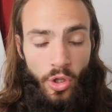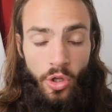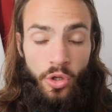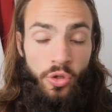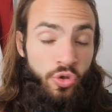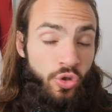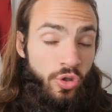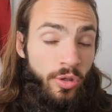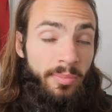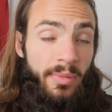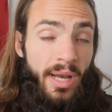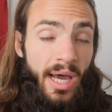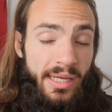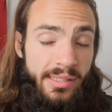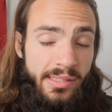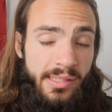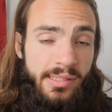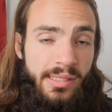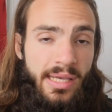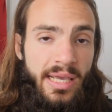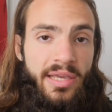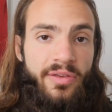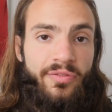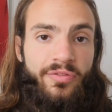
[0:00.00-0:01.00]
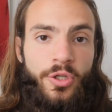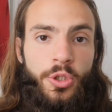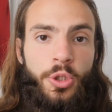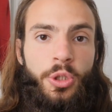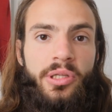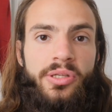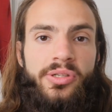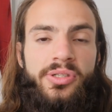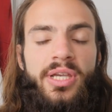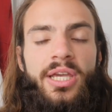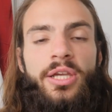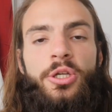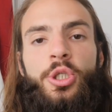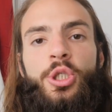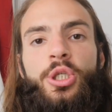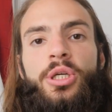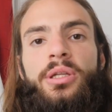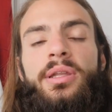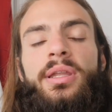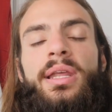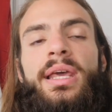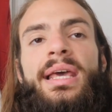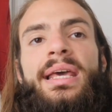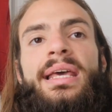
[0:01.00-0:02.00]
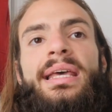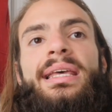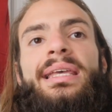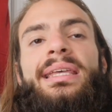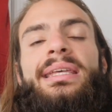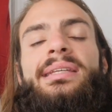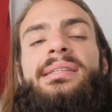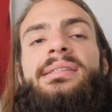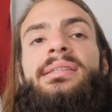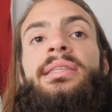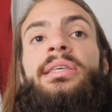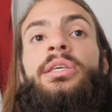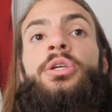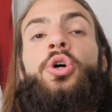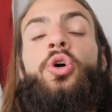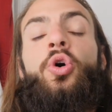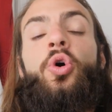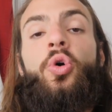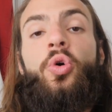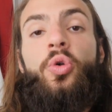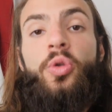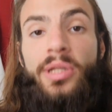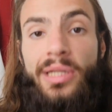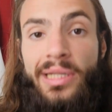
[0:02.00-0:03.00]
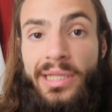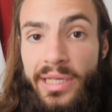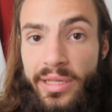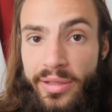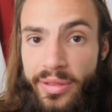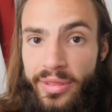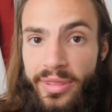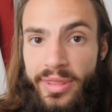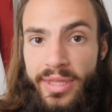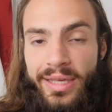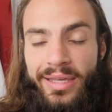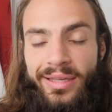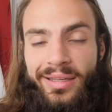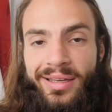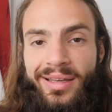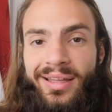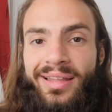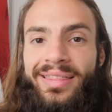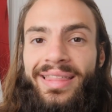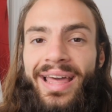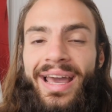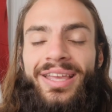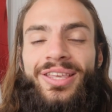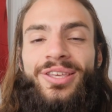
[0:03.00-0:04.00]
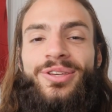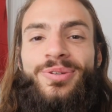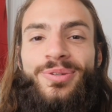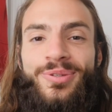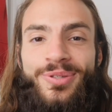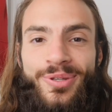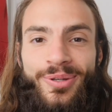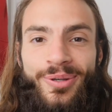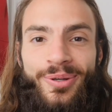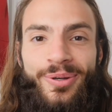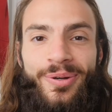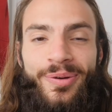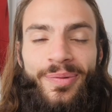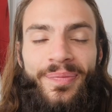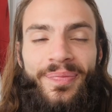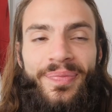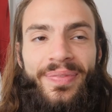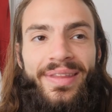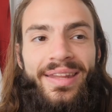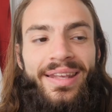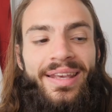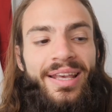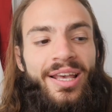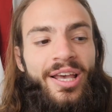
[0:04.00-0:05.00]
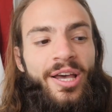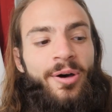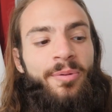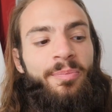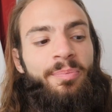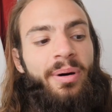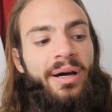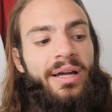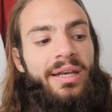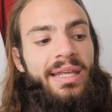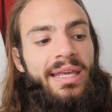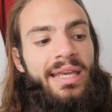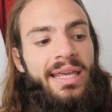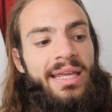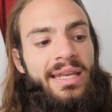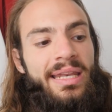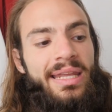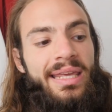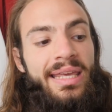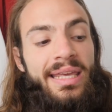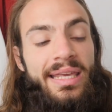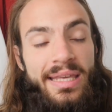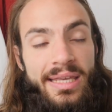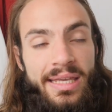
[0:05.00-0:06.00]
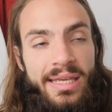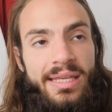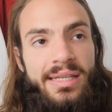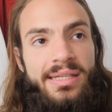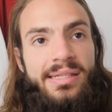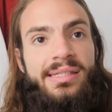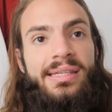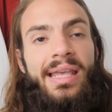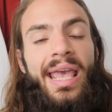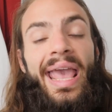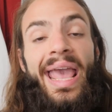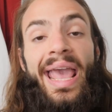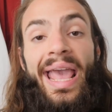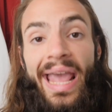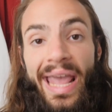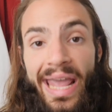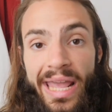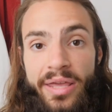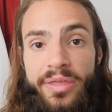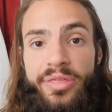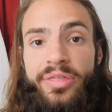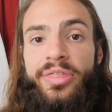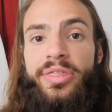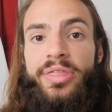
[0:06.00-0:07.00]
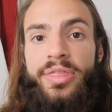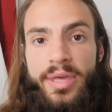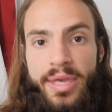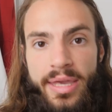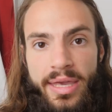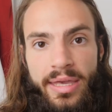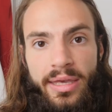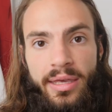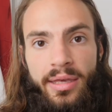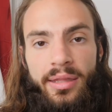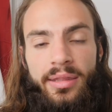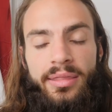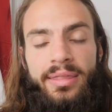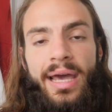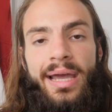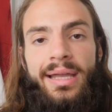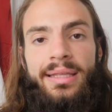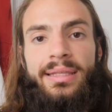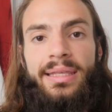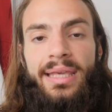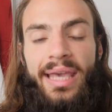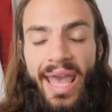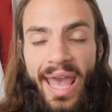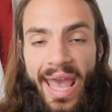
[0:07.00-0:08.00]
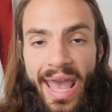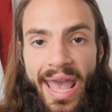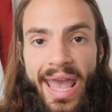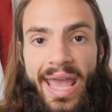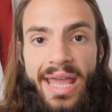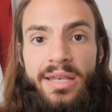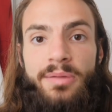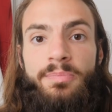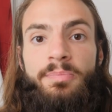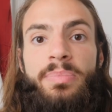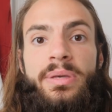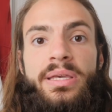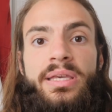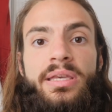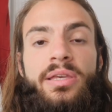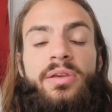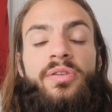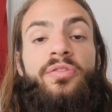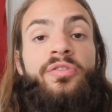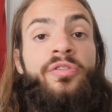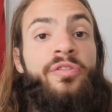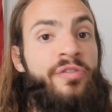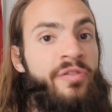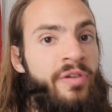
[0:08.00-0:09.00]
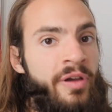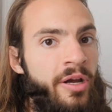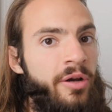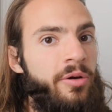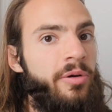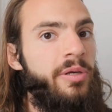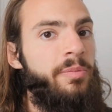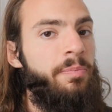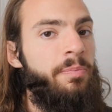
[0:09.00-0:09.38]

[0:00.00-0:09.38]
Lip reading: So I'm not saying visualization is the only thing that you do, but it is a thing that can be very